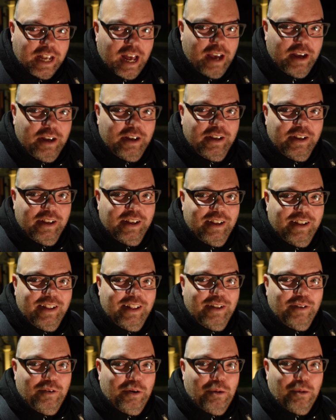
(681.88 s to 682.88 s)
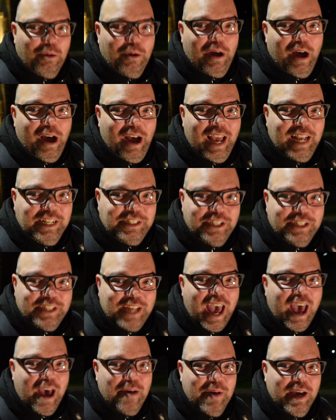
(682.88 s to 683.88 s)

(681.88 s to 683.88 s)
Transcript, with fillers: like, oh, it's a scare